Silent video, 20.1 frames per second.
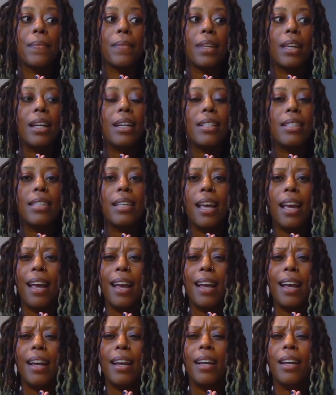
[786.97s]
it's
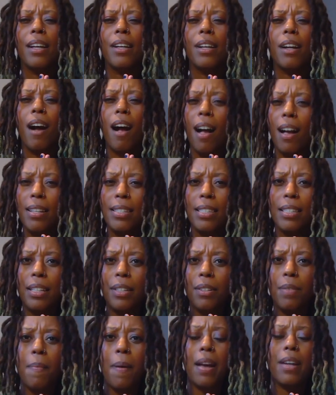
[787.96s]
a constant
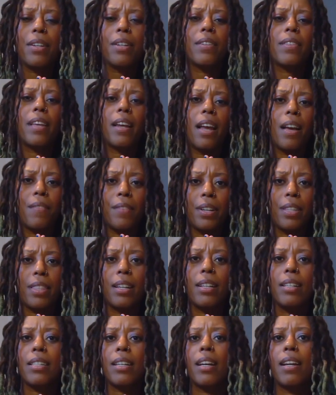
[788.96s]
reminder that everything
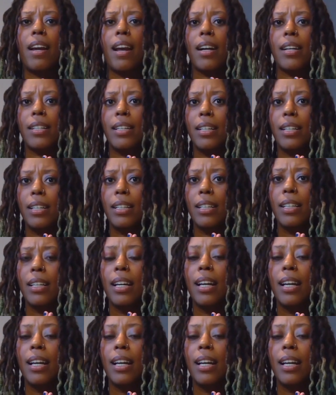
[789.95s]
is connected.